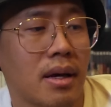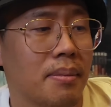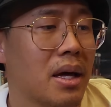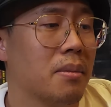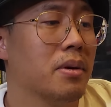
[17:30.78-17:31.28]
I'm
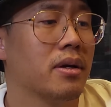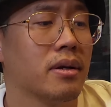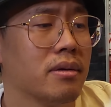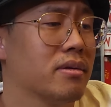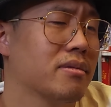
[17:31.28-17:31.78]
not a big
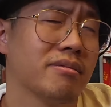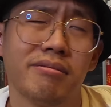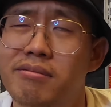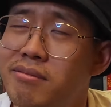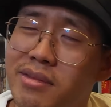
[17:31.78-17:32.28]

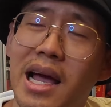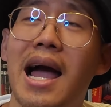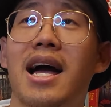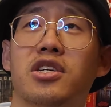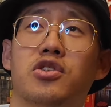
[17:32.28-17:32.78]

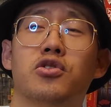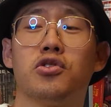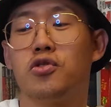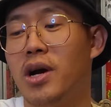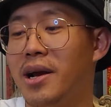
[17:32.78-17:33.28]
Azure
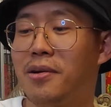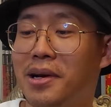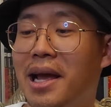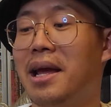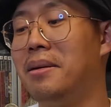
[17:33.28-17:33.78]
Striker
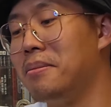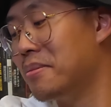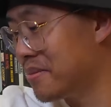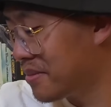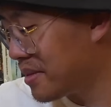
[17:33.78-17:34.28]
game
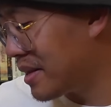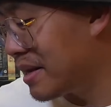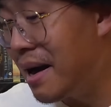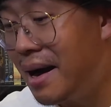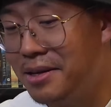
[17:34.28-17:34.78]

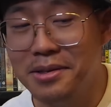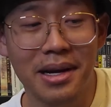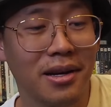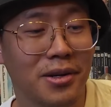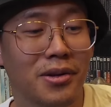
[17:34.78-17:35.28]
guy, so
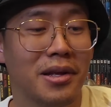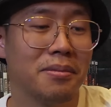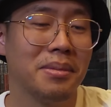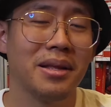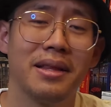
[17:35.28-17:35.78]
I don't know
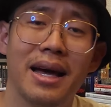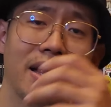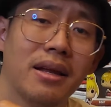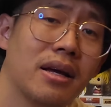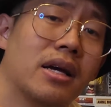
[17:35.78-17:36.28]
nothing about that
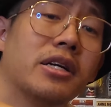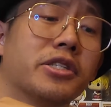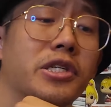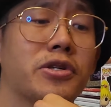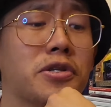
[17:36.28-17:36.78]

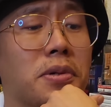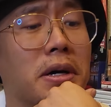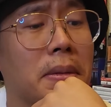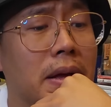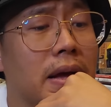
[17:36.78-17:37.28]
series.
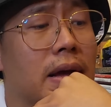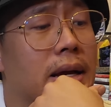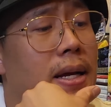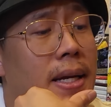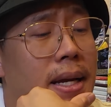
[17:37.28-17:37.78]
But
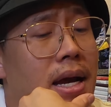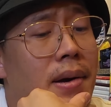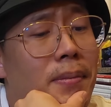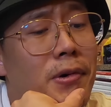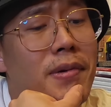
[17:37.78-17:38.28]
yeah,
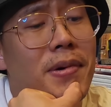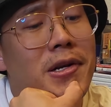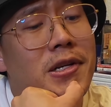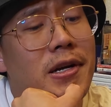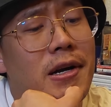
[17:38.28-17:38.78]
pretty much